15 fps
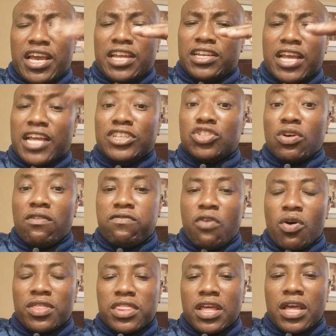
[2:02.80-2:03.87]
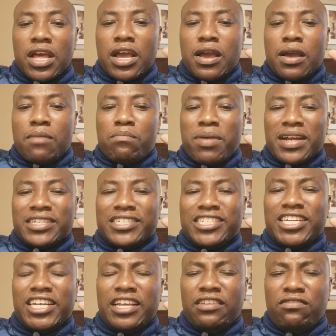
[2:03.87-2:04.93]
and, and so forth, but
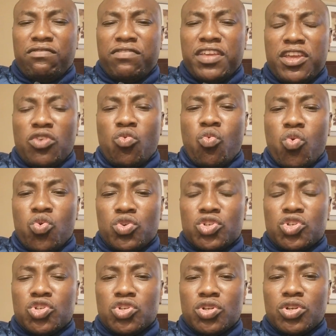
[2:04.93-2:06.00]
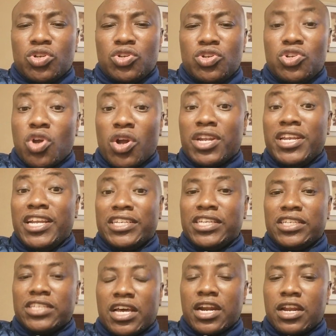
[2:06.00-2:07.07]
TV would not
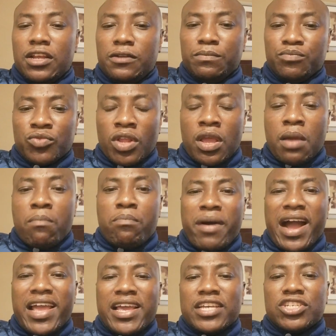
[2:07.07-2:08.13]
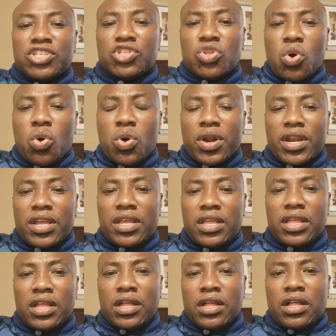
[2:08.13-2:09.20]
necessarily buy a story
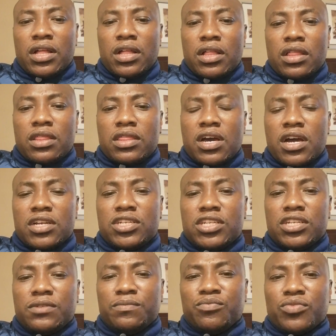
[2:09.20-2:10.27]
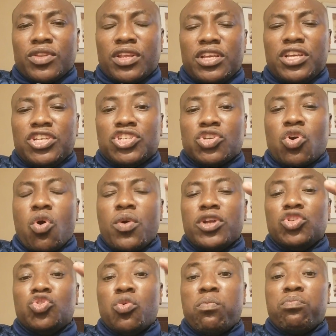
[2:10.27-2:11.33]
that is
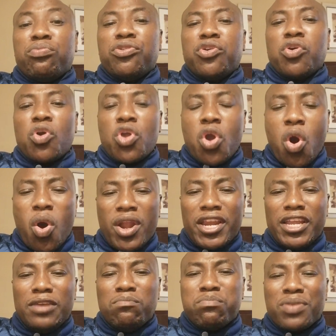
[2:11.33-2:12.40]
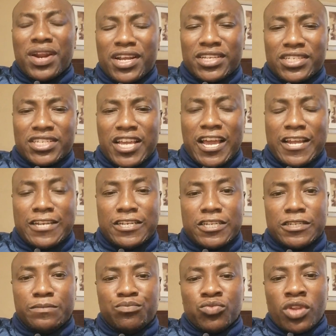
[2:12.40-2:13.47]
going to purely
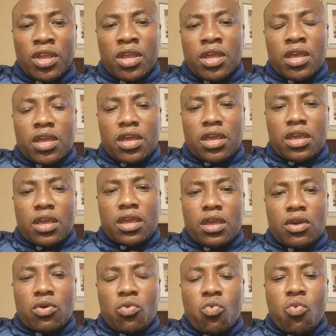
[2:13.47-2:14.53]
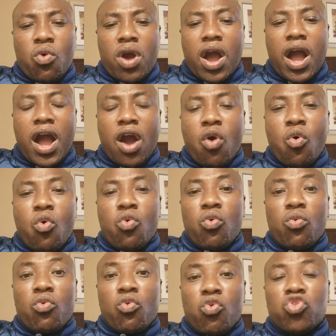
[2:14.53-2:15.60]
present uh, how
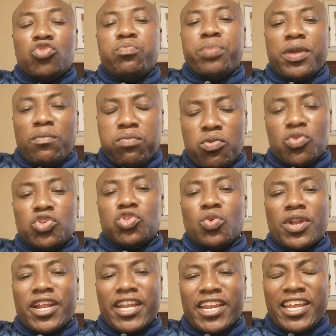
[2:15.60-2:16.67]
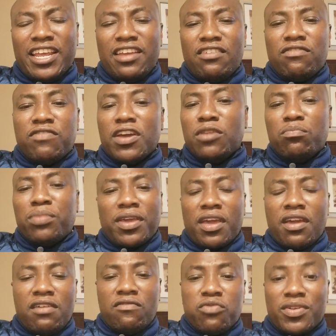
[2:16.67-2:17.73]
good people should live and
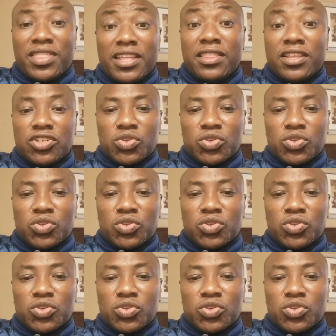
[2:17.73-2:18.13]
behave within the